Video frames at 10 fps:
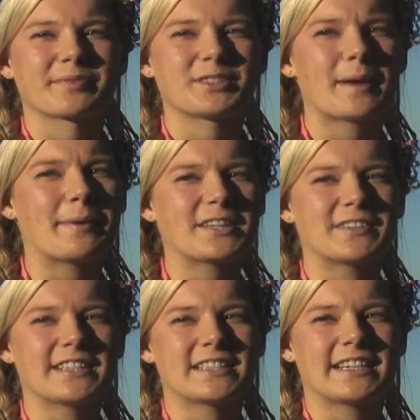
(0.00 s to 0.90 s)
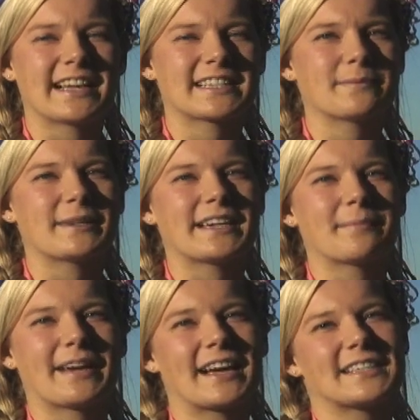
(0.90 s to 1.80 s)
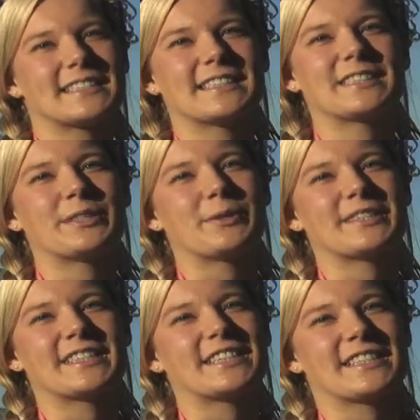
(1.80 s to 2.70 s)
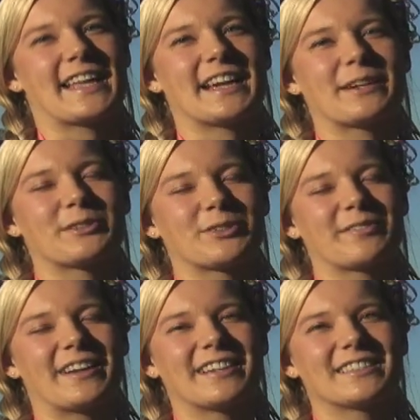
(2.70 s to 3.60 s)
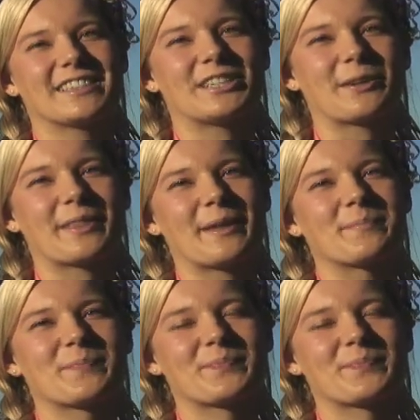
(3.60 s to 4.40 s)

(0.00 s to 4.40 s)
to my best friends there next to me and my cousins who were seniors that year was really fun to cheer with them.